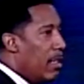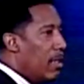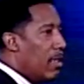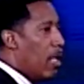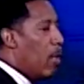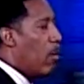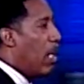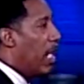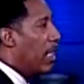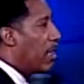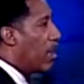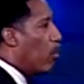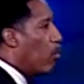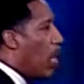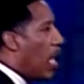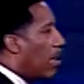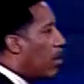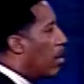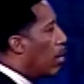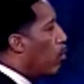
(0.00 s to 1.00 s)
Now watch this,
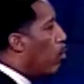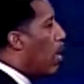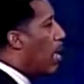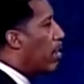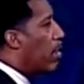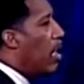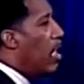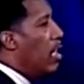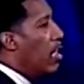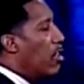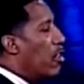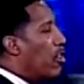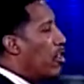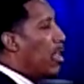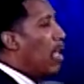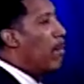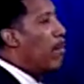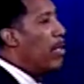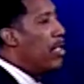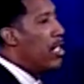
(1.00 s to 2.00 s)
watch this, watch.
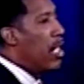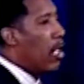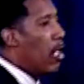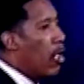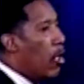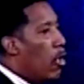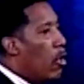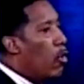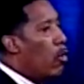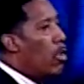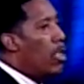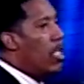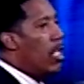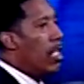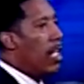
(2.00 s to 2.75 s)
Some of y'all